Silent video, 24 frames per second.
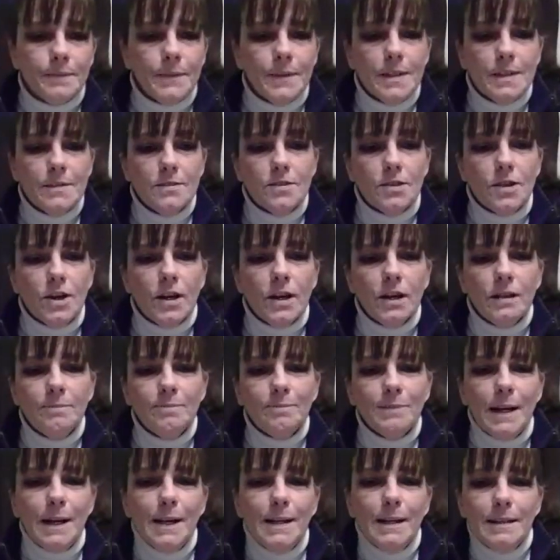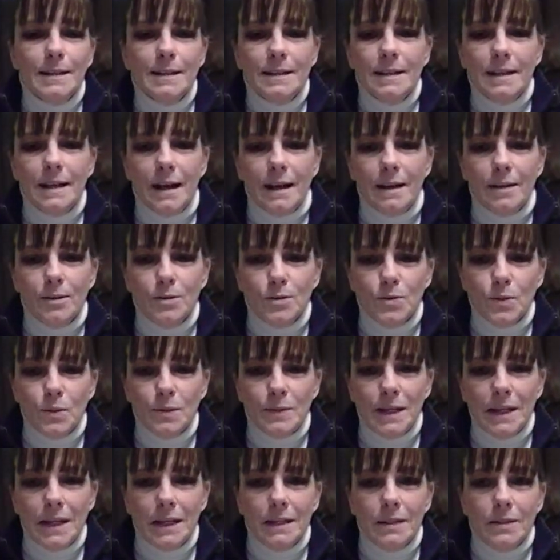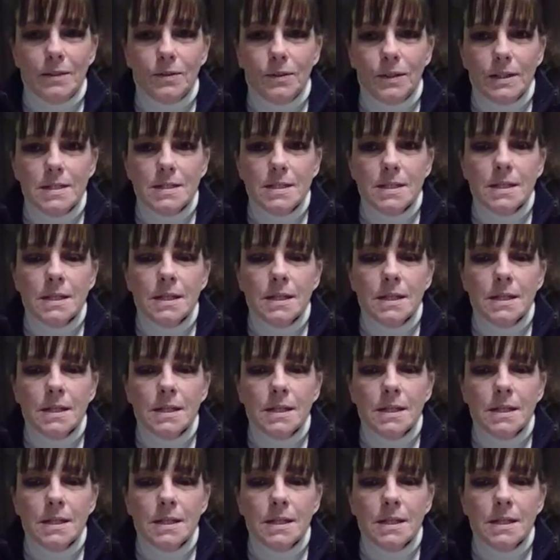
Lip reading: Sorry, geckos were making noise.